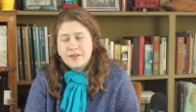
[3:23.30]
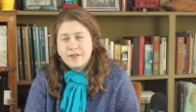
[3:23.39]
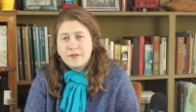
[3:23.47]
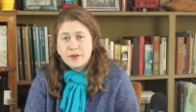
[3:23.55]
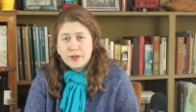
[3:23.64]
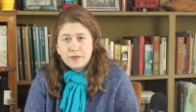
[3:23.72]

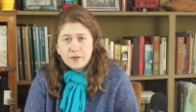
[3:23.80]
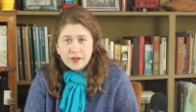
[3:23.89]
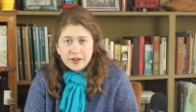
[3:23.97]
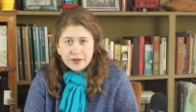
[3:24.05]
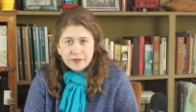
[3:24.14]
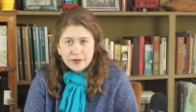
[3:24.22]
For the
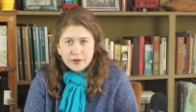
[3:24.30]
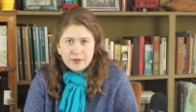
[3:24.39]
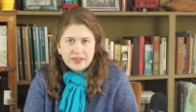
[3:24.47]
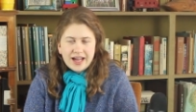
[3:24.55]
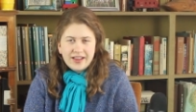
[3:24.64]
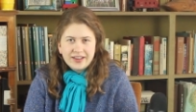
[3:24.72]
full interview
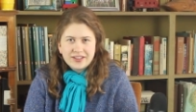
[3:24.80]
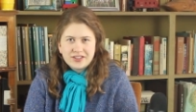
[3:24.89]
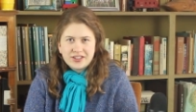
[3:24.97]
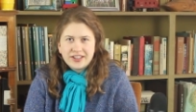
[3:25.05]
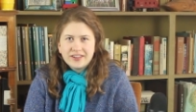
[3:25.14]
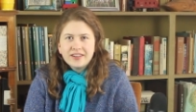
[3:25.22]
with Alex
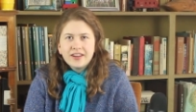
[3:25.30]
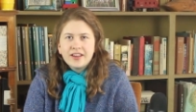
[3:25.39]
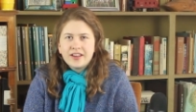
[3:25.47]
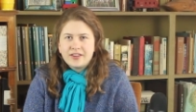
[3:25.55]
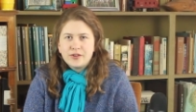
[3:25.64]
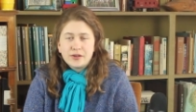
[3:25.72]
Sheen,
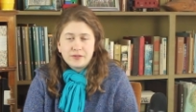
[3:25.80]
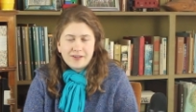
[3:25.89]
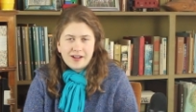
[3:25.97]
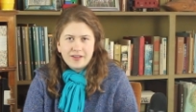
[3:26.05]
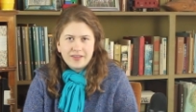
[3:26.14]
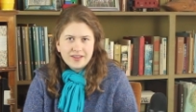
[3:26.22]
you can
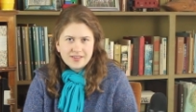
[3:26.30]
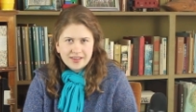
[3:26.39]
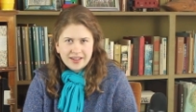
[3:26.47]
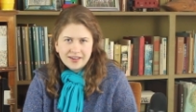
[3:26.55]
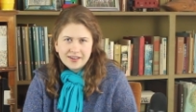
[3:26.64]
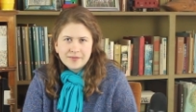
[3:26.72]
follow this
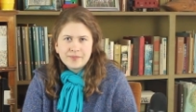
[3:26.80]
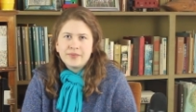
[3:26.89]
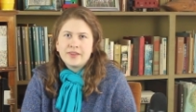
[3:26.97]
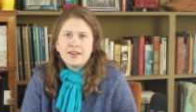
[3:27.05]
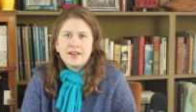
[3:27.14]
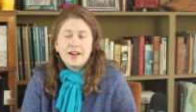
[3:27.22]
link.
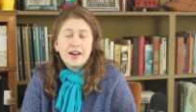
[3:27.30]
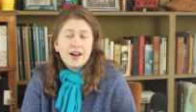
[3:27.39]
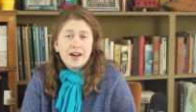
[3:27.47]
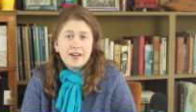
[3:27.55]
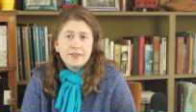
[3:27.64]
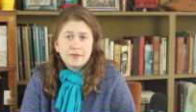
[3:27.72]

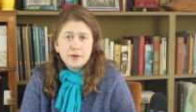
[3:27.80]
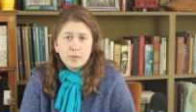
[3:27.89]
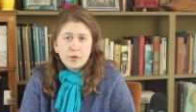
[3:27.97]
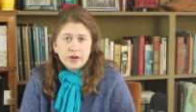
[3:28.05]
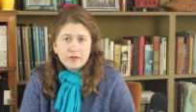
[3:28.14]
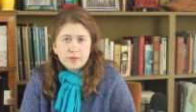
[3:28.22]
Uh, for
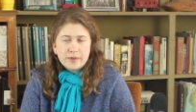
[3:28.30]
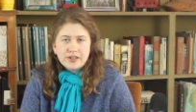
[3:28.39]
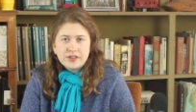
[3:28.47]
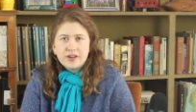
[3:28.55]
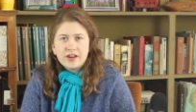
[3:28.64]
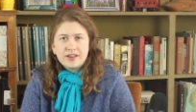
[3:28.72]
more
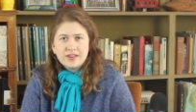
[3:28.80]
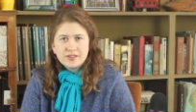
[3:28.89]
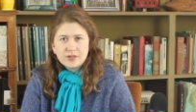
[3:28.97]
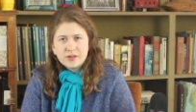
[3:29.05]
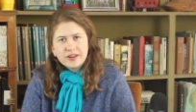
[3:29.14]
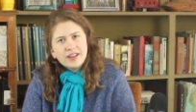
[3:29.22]
information on his
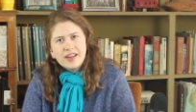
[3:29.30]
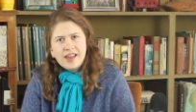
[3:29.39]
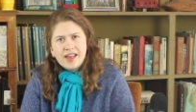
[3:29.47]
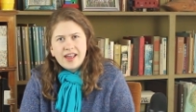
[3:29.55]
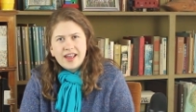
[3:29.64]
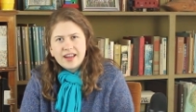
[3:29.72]
story
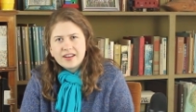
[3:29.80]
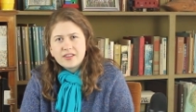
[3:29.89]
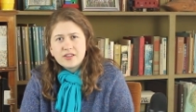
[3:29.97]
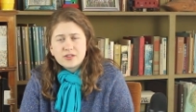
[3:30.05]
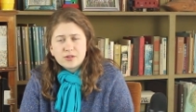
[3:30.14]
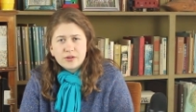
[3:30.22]
and
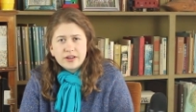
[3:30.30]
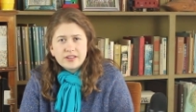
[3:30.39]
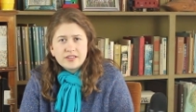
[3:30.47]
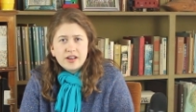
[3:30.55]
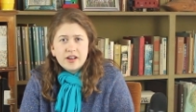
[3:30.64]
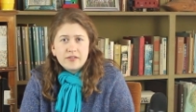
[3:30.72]
the
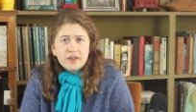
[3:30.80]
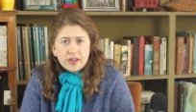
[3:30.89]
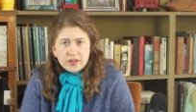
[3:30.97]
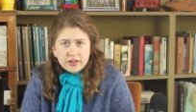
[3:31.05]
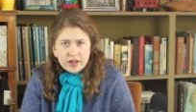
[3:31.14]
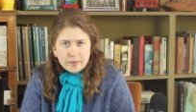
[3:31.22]
stories of
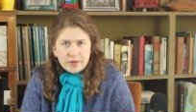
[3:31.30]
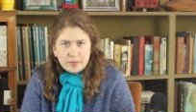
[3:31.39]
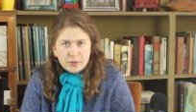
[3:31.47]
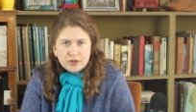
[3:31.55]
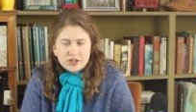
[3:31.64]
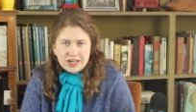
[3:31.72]
other young
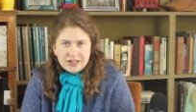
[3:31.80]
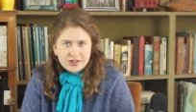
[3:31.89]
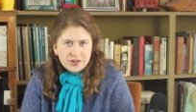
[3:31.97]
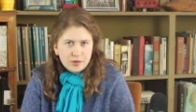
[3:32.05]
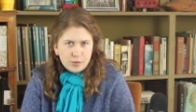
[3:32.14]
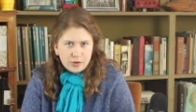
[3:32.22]
people
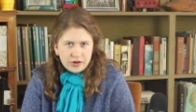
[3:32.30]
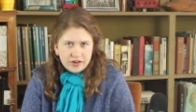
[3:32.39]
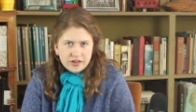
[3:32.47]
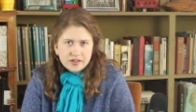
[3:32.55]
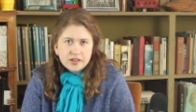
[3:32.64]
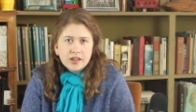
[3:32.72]
changing the
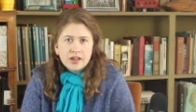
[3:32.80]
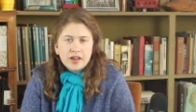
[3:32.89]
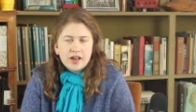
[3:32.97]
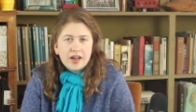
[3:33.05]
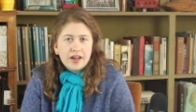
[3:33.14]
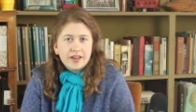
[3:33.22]
world,
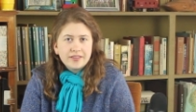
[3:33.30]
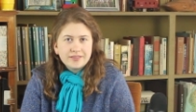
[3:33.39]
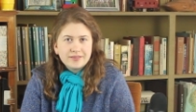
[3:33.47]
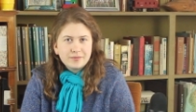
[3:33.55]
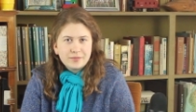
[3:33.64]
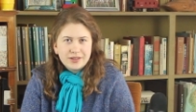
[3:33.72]
uh,
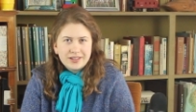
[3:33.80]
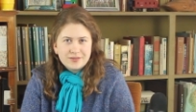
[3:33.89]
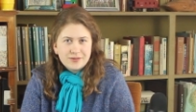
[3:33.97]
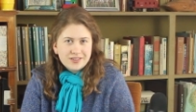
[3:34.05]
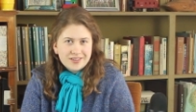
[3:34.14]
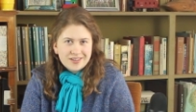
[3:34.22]

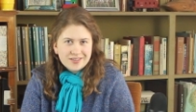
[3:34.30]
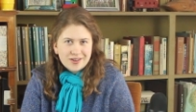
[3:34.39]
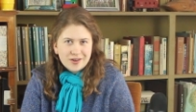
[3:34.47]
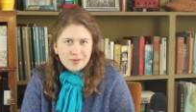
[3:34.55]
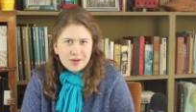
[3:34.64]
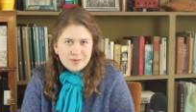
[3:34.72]
please visit us
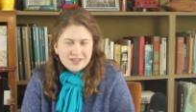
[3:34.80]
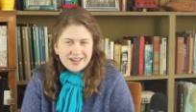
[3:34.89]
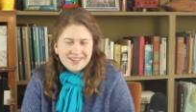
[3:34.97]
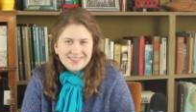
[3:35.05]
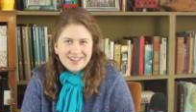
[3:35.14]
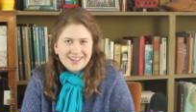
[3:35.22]
on our
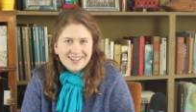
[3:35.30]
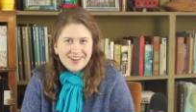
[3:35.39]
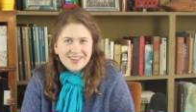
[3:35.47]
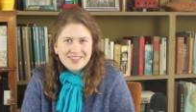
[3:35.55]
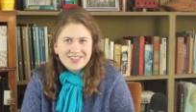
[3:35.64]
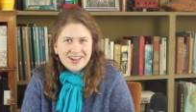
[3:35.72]
website,
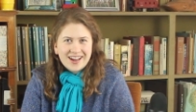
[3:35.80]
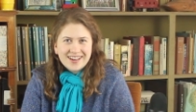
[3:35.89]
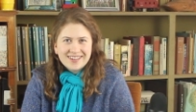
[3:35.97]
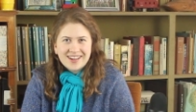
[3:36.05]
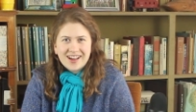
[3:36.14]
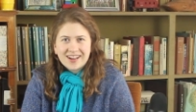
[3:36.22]

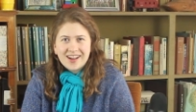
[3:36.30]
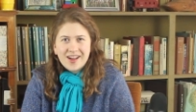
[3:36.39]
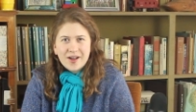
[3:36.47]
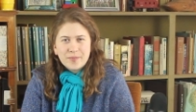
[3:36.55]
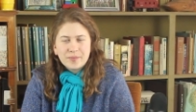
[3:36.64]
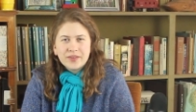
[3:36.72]

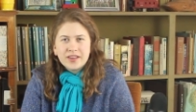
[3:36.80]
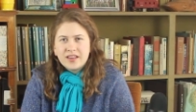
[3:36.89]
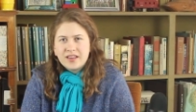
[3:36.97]
takingonthegiant.com.